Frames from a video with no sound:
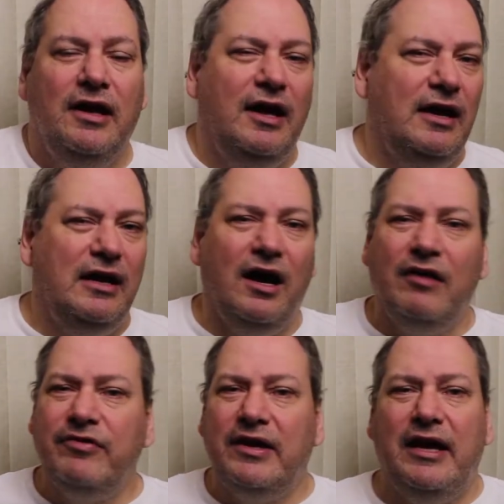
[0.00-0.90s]
And it
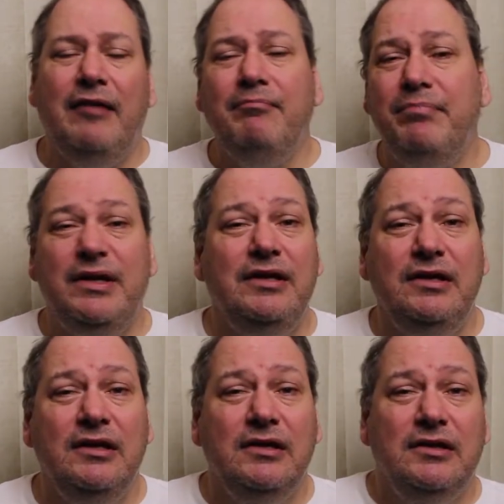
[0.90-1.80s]
often can
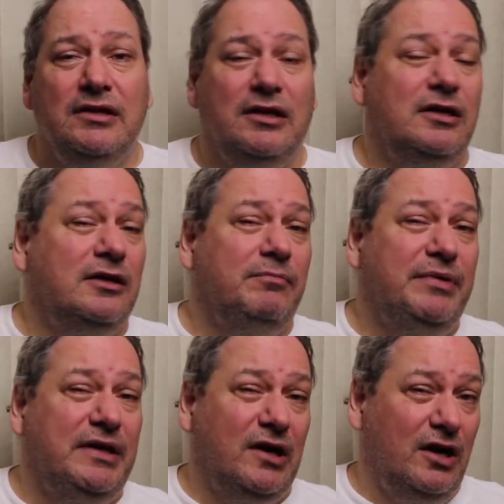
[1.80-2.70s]
be uh,
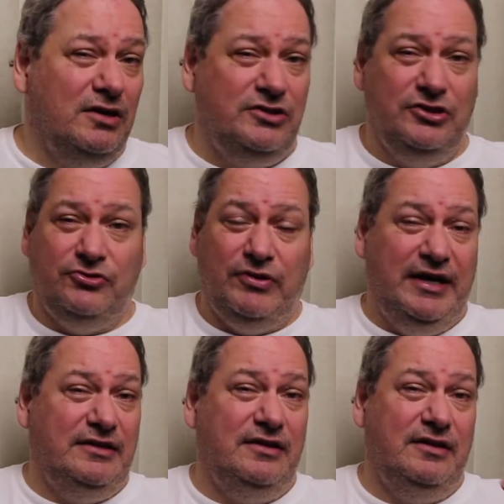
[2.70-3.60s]
because you're
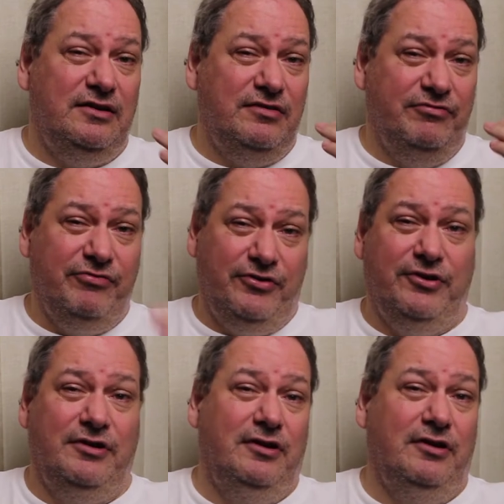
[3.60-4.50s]
trying to
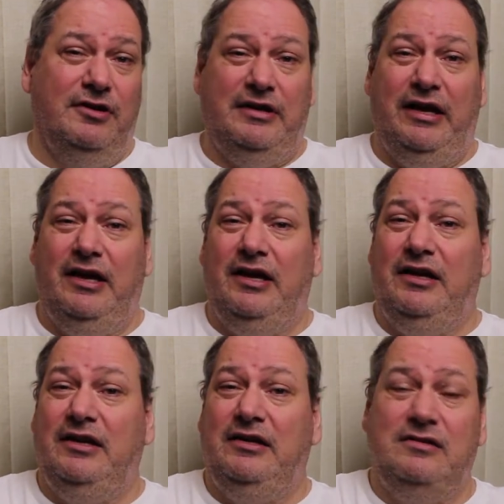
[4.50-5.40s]
convert
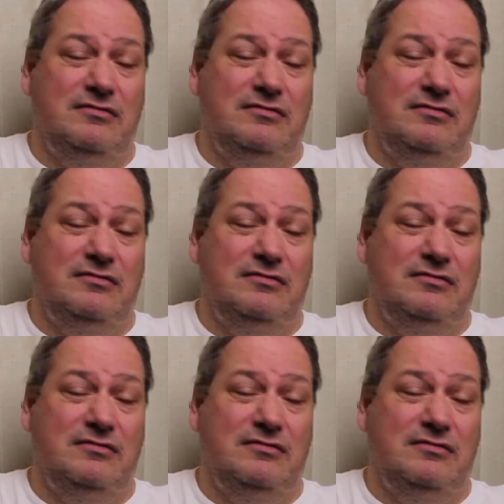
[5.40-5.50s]
a